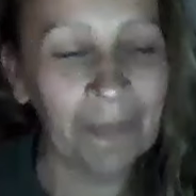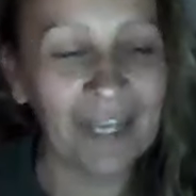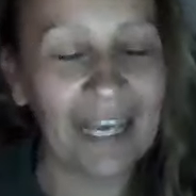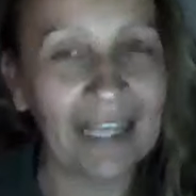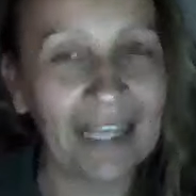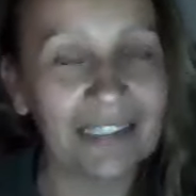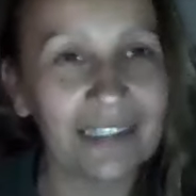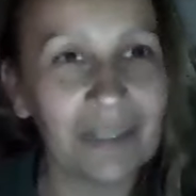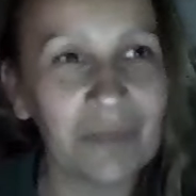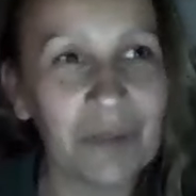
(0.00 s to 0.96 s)
And
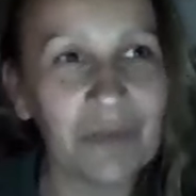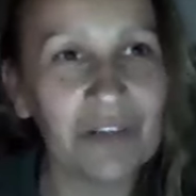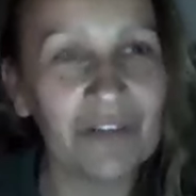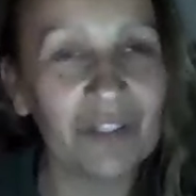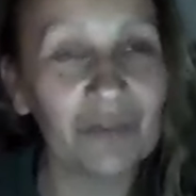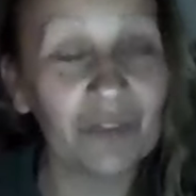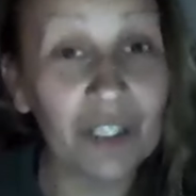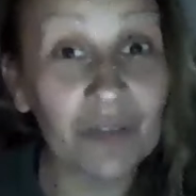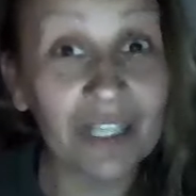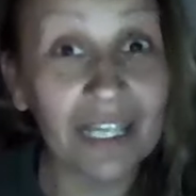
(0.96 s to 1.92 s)
sometimes I feel
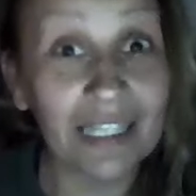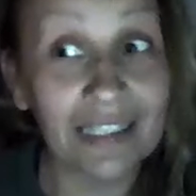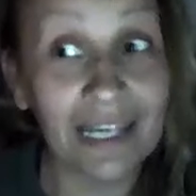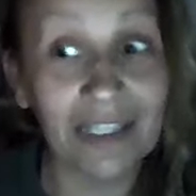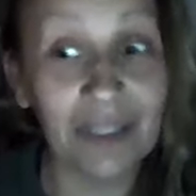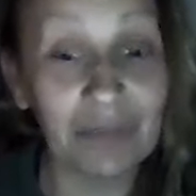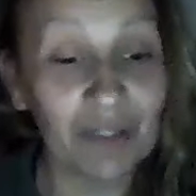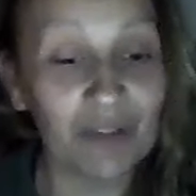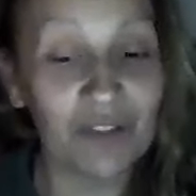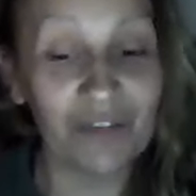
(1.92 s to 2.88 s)
really, really excited
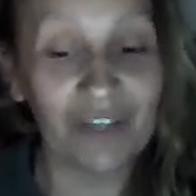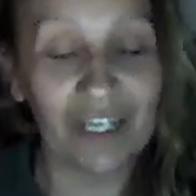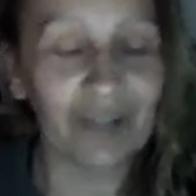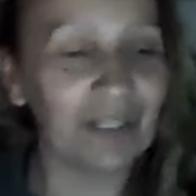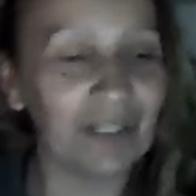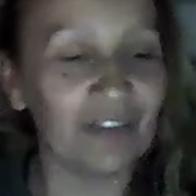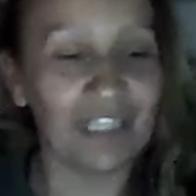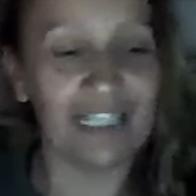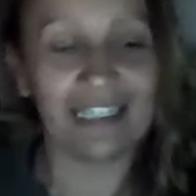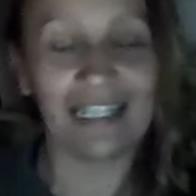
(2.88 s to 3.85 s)
because I'm feeling, oh my
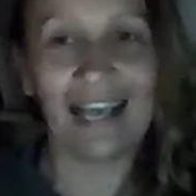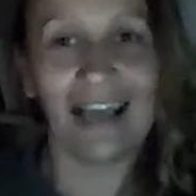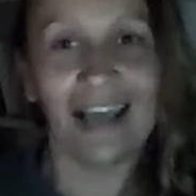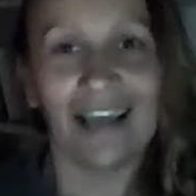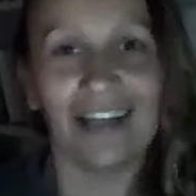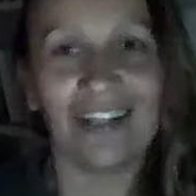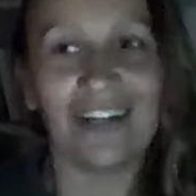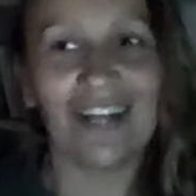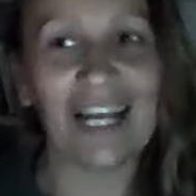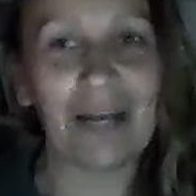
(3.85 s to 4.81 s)
goodness,
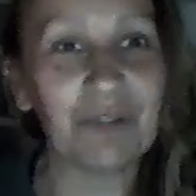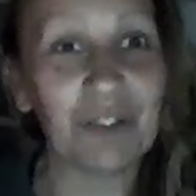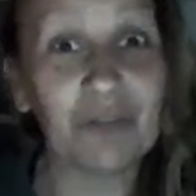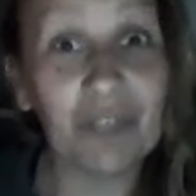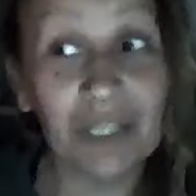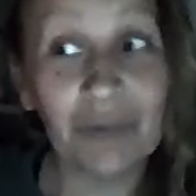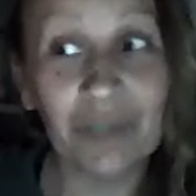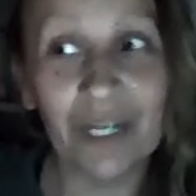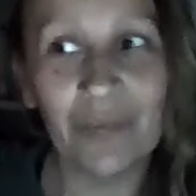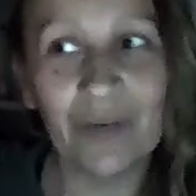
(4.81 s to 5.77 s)
like I'm doing really,
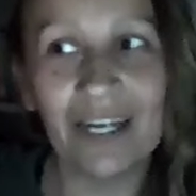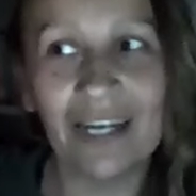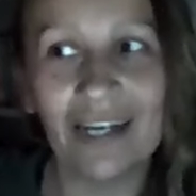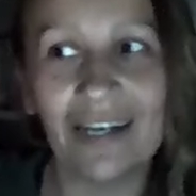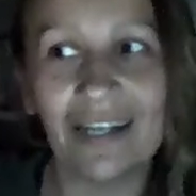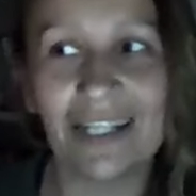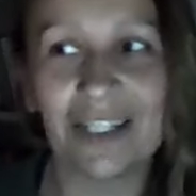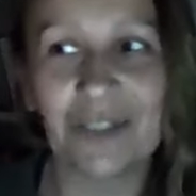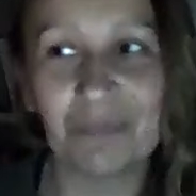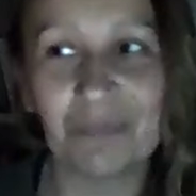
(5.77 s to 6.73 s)
really well,
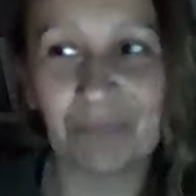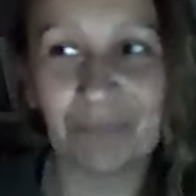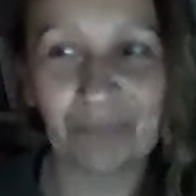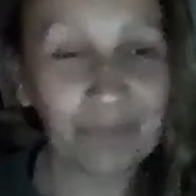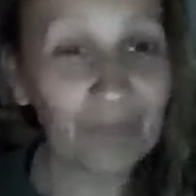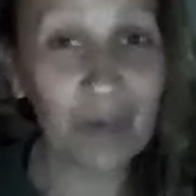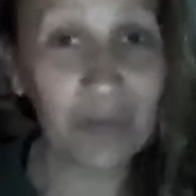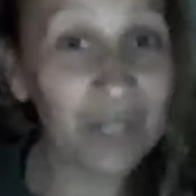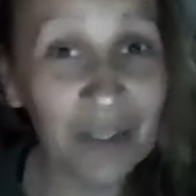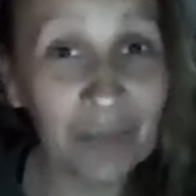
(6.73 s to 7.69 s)
and I'm
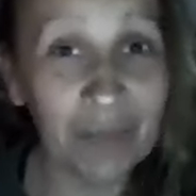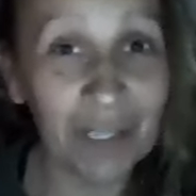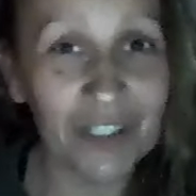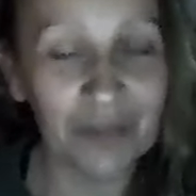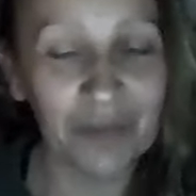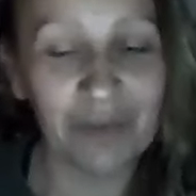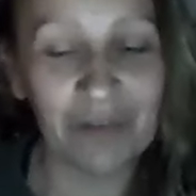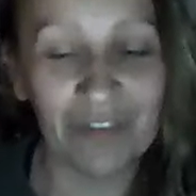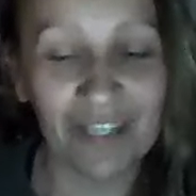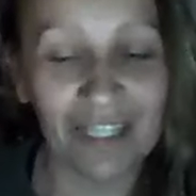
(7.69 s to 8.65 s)
really compassionate with
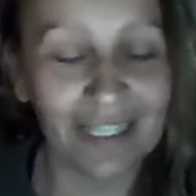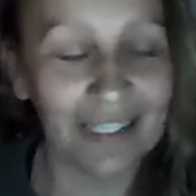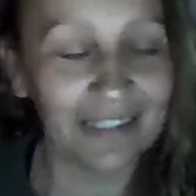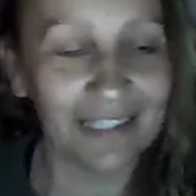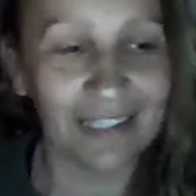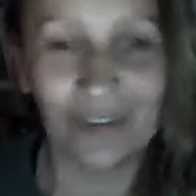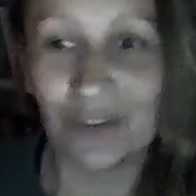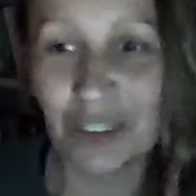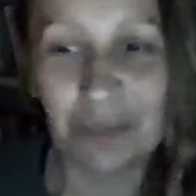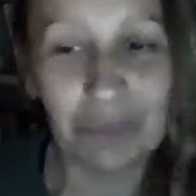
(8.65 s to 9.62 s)
my feelings. I
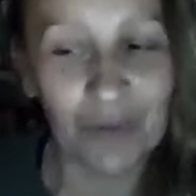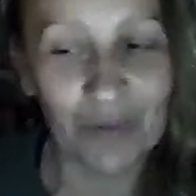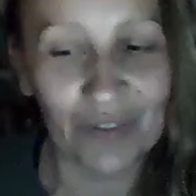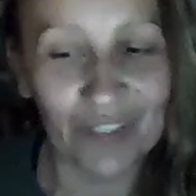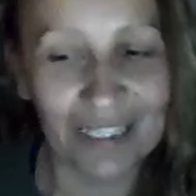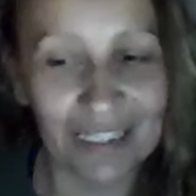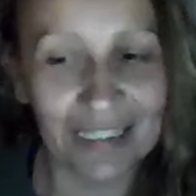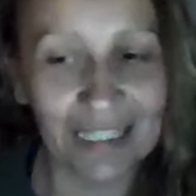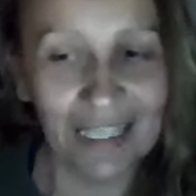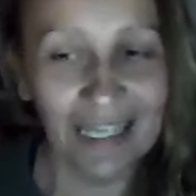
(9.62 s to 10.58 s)
notice
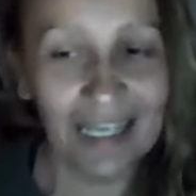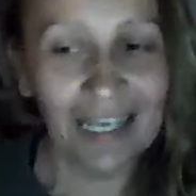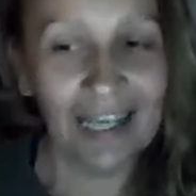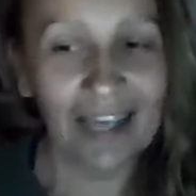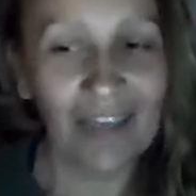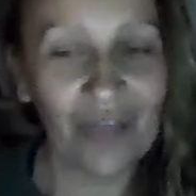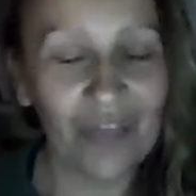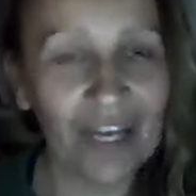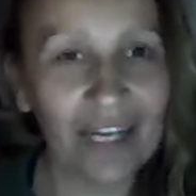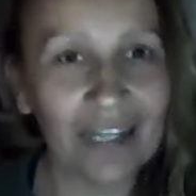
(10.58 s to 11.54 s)
progress.
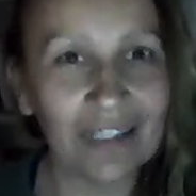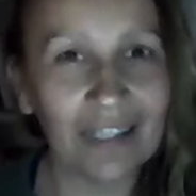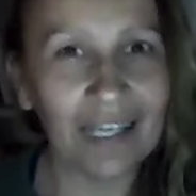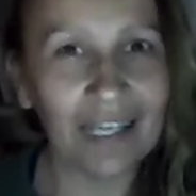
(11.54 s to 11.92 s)
And then